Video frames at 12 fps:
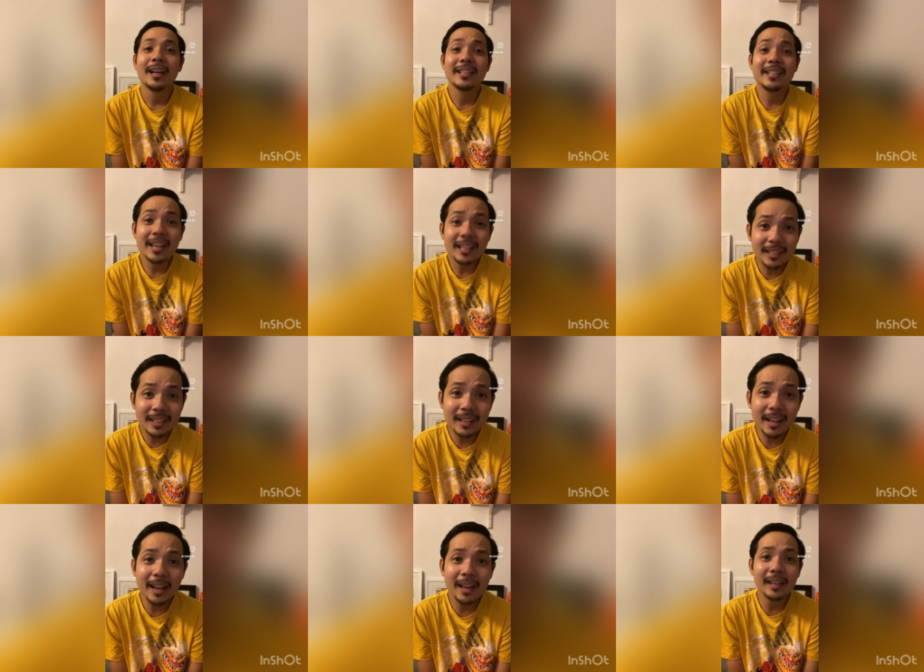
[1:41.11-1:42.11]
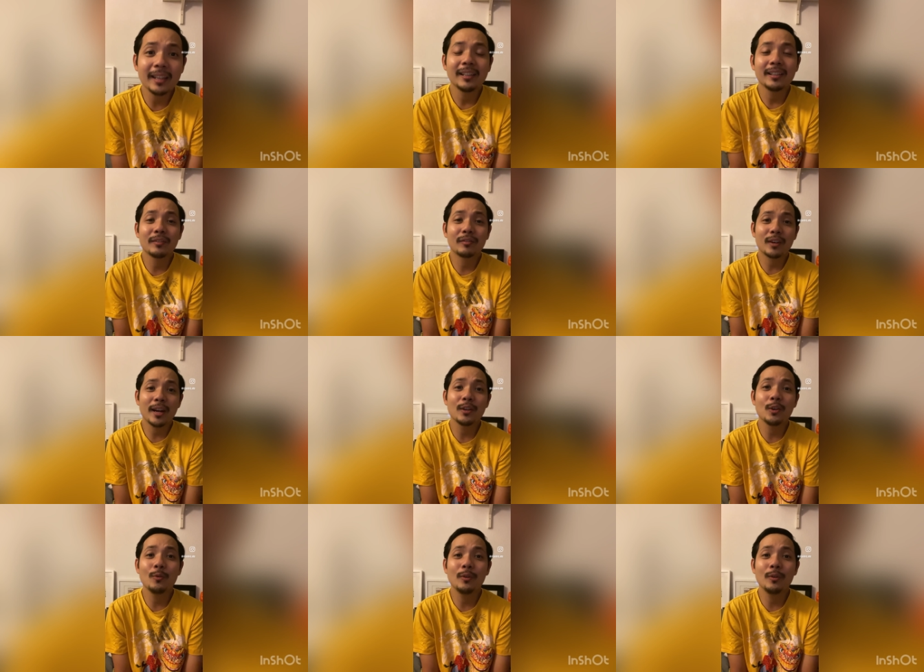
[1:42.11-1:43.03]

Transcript: Yesterday, the friend who